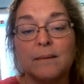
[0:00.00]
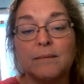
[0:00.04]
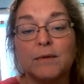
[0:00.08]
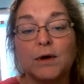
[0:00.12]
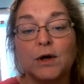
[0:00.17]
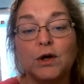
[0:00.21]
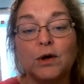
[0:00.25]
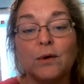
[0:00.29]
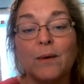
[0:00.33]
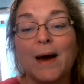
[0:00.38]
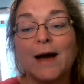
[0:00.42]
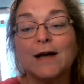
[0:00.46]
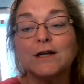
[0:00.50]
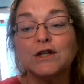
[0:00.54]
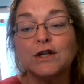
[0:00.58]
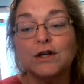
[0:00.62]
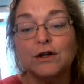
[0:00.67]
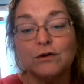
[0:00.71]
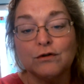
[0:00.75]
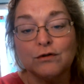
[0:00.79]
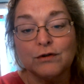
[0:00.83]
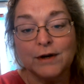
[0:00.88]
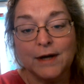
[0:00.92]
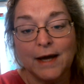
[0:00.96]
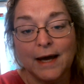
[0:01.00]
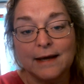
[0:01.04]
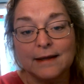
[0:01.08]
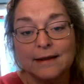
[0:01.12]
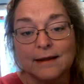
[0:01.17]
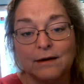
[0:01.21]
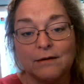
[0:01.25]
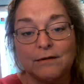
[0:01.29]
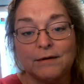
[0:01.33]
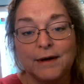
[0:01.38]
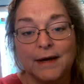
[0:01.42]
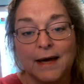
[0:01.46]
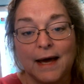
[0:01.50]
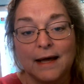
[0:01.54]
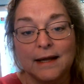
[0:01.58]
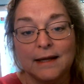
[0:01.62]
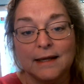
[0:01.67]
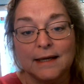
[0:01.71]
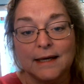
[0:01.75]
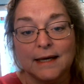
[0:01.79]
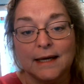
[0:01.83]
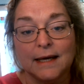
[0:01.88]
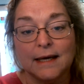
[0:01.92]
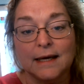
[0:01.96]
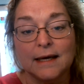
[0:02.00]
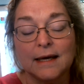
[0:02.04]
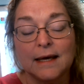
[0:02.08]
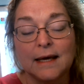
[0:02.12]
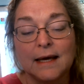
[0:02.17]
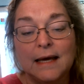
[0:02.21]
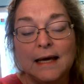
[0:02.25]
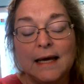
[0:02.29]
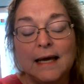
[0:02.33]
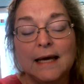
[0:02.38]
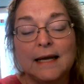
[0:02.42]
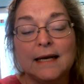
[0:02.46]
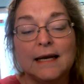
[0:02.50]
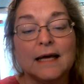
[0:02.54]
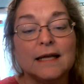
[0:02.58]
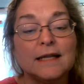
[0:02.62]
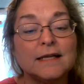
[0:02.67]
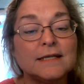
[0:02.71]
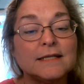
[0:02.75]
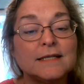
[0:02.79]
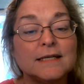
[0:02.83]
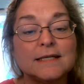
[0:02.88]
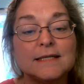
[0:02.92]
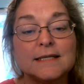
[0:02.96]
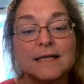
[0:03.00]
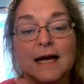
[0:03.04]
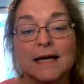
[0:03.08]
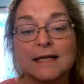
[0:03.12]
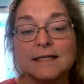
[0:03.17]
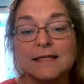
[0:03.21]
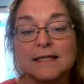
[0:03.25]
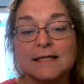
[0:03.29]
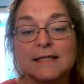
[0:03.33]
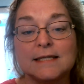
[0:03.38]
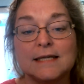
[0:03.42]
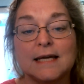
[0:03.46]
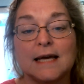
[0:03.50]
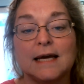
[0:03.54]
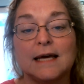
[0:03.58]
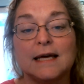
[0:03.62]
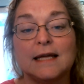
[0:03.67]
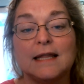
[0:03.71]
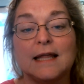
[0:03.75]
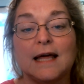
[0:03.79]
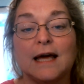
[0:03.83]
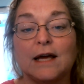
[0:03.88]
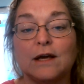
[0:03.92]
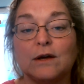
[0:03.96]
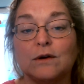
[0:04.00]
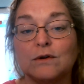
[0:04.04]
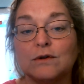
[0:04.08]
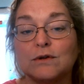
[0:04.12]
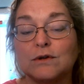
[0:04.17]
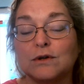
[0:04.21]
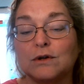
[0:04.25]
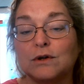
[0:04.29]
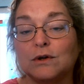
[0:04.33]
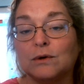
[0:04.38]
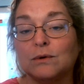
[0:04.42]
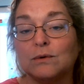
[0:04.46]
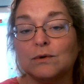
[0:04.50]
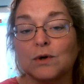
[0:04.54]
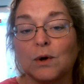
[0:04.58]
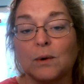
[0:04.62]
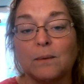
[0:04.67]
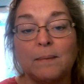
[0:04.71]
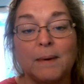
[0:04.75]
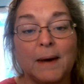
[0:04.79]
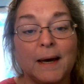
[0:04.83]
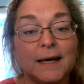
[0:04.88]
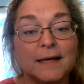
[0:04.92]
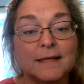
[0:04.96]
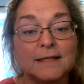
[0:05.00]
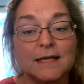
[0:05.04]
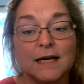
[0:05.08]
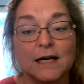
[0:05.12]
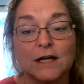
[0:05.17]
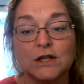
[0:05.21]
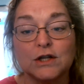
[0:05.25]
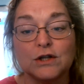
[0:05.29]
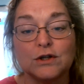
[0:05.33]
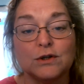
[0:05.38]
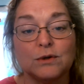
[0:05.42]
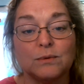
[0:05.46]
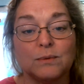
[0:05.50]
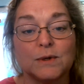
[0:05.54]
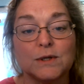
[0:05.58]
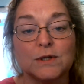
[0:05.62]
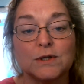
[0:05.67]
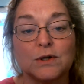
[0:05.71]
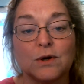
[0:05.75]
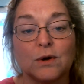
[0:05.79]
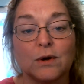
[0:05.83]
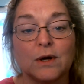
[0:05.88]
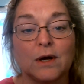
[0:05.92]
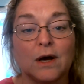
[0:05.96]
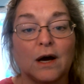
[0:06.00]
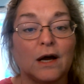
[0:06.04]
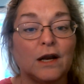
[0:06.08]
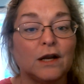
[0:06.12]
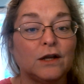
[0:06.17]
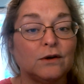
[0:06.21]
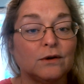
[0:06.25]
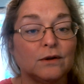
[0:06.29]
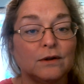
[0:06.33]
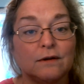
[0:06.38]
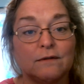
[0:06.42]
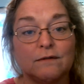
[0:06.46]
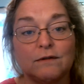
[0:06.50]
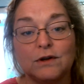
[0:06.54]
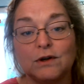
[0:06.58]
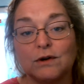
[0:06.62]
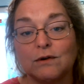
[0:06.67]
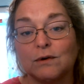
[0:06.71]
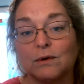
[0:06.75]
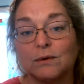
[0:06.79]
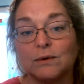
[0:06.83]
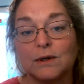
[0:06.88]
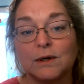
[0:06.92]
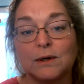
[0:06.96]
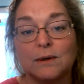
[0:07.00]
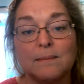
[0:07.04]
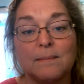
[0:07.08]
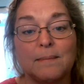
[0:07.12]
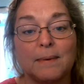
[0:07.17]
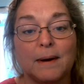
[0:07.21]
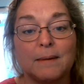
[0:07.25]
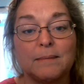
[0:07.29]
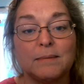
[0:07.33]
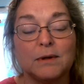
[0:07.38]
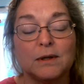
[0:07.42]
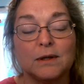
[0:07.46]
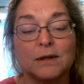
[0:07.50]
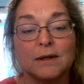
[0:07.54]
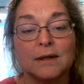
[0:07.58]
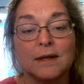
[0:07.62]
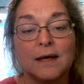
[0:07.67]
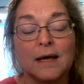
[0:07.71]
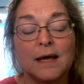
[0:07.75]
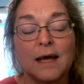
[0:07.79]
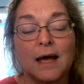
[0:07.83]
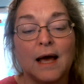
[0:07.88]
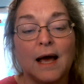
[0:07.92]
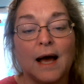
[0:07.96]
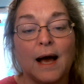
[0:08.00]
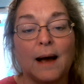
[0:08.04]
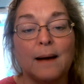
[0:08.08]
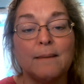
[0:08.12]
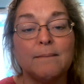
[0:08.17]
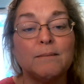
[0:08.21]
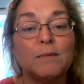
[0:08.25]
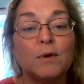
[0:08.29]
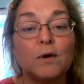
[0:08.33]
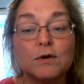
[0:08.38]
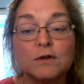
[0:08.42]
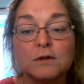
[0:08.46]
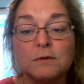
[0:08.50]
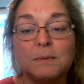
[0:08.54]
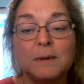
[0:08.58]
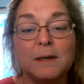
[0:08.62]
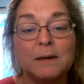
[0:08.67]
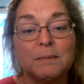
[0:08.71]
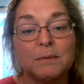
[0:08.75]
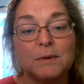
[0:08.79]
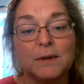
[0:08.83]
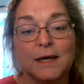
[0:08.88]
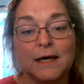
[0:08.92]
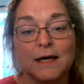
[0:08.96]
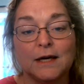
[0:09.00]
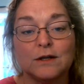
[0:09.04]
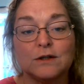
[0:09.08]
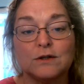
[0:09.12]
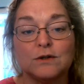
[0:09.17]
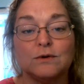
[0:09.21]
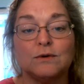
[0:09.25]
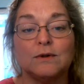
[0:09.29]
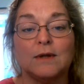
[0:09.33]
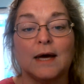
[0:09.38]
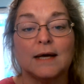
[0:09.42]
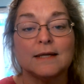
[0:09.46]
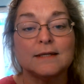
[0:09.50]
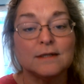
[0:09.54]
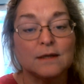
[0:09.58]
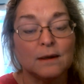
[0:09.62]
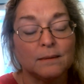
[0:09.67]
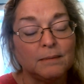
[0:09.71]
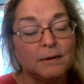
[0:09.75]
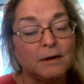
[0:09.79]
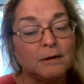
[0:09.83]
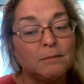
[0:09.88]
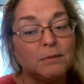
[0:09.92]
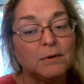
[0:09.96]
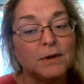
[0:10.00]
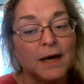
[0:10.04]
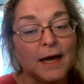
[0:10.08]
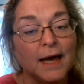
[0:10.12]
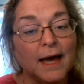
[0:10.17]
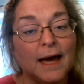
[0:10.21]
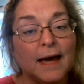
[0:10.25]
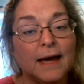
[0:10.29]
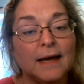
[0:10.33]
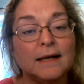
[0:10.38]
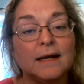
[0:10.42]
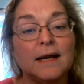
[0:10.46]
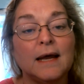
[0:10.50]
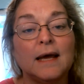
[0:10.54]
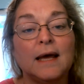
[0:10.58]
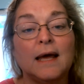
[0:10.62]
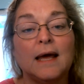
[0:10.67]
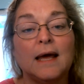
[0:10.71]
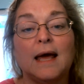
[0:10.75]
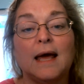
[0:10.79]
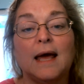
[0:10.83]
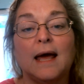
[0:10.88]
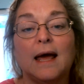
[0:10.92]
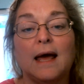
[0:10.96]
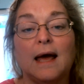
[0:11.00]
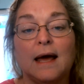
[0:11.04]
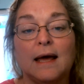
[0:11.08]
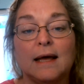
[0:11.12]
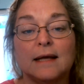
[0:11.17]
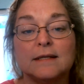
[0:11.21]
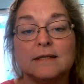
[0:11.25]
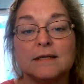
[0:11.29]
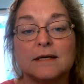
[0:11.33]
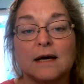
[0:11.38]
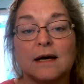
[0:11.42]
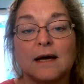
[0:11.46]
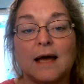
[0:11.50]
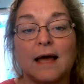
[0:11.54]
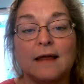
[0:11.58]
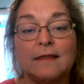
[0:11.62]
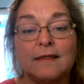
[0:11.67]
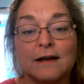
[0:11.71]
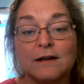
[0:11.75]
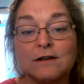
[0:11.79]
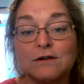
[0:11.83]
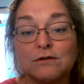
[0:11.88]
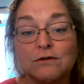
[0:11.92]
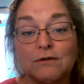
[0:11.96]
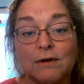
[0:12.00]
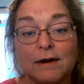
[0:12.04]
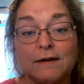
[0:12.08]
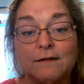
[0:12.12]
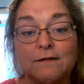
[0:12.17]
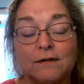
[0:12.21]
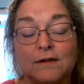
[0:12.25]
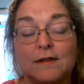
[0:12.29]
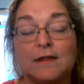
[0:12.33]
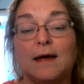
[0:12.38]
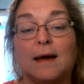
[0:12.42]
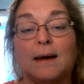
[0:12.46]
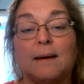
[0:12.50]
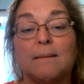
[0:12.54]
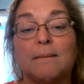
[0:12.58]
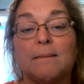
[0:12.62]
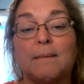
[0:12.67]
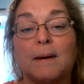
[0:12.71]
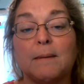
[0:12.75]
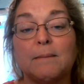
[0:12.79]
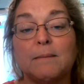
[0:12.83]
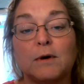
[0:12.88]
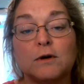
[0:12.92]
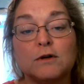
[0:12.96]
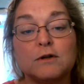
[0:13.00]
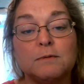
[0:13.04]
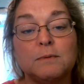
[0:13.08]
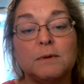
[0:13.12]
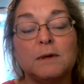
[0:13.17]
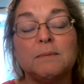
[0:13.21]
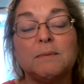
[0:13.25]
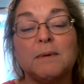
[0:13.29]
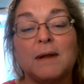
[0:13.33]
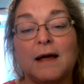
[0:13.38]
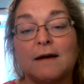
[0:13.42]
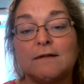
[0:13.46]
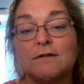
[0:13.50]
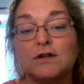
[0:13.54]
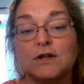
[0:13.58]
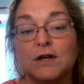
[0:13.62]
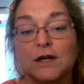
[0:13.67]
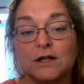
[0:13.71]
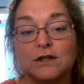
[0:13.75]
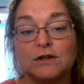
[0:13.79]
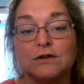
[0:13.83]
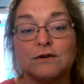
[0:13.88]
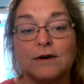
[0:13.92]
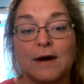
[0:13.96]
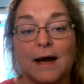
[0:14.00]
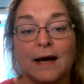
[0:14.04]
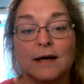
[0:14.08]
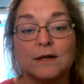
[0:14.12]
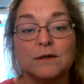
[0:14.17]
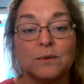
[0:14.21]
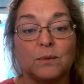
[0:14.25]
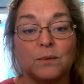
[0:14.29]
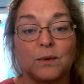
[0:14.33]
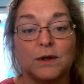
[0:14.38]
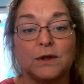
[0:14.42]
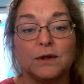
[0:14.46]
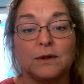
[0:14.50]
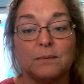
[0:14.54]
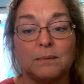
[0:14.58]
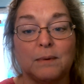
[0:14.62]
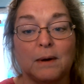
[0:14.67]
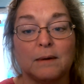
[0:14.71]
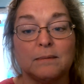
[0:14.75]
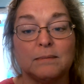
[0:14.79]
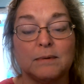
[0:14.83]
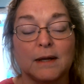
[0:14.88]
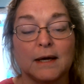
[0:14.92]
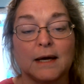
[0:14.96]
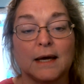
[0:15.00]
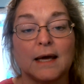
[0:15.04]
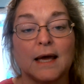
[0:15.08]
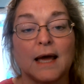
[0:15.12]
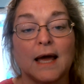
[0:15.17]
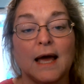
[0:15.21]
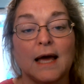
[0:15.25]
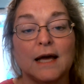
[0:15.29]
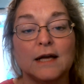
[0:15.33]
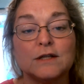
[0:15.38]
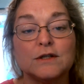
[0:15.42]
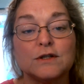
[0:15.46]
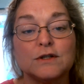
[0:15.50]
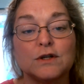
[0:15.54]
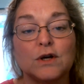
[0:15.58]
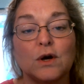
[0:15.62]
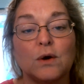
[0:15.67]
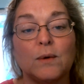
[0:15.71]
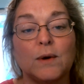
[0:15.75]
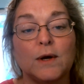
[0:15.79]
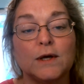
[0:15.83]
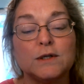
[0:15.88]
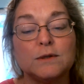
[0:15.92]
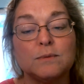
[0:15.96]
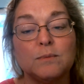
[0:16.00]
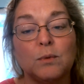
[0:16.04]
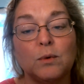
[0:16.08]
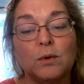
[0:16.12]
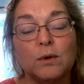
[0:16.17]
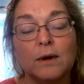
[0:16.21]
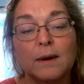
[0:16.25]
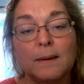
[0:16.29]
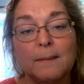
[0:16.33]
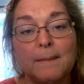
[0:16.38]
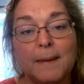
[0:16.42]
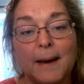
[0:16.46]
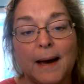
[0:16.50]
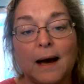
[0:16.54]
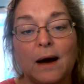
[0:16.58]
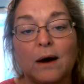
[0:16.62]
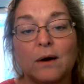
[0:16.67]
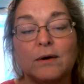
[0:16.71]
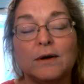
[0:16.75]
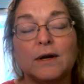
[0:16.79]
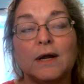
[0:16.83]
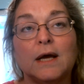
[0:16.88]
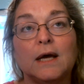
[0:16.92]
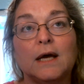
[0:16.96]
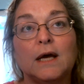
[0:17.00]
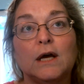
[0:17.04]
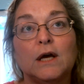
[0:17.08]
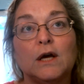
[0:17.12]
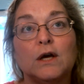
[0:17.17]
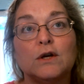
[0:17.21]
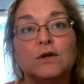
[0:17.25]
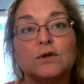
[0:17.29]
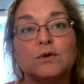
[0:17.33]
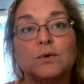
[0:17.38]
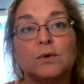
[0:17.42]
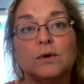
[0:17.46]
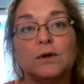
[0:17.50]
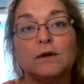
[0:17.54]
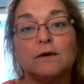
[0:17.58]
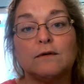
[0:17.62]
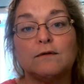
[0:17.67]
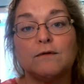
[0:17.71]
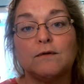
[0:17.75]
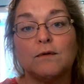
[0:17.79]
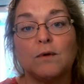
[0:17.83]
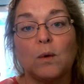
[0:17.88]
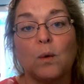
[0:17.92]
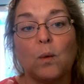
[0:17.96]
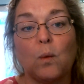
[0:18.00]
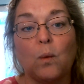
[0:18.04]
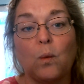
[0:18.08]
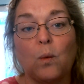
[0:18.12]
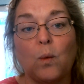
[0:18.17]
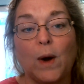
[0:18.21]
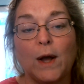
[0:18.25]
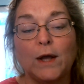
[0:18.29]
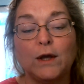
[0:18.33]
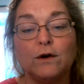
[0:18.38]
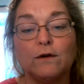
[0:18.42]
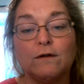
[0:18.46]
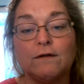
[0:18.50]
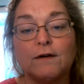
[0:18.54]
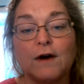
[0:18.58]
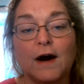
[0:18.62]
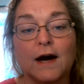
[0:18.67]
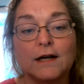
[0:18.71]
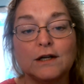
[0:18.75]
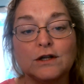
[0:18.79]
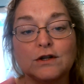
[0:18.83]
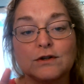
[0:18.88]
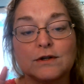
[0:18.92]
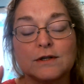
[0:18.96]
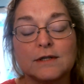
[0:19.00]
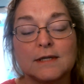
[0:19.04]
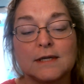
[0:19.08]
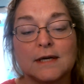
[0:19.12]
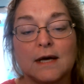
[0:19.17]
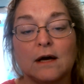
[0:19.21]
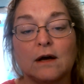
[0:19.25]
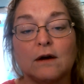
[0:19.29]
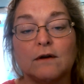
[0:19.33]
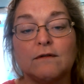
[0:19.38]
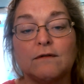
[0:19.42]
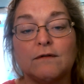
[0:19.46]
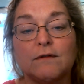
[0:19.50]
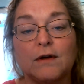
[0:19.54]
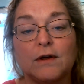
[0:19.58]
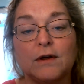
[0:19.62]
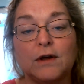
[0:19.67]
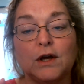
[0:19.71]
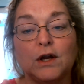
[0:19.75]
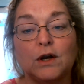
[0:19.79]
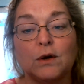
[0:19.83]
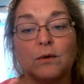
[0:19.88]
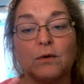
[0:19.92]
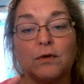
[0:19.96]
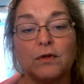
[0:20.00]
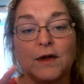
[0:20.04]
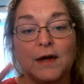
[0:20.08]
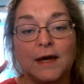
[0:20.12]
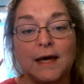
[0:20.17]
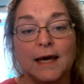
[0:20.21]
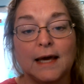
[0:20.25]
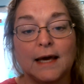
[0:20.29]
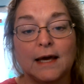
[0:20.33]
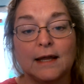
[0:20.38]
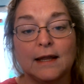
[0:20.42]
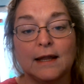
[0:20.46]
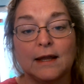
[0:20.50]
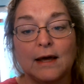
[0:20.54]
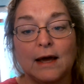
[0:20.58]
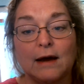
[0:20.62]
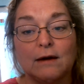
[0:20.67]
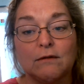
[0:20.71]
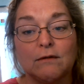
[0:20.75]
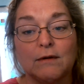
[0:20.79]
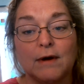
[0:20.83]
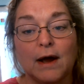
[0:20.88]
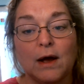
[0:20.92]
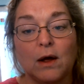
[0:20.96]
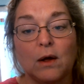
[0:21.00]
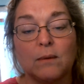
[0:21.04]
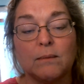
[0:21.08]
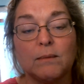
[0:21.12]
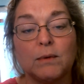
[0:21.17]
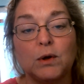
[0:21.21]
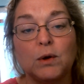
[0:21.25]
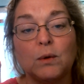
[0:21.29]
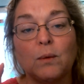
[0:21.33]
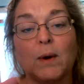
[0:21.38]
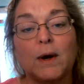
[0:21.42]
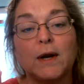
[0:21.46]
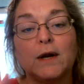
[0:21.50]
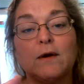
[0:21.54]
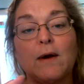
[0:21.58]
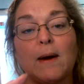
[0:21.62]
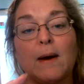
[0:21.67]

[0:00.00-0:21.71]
you actually create that reality. Now, this is not to say that you don't pay attention to what's going on and you live in your own little bubble. Most people can't do that. Some people can. And that's great for them. But most people have to interact with the public. And so it's more about sort of when you find yourself, you know, thinking in that realm, you want to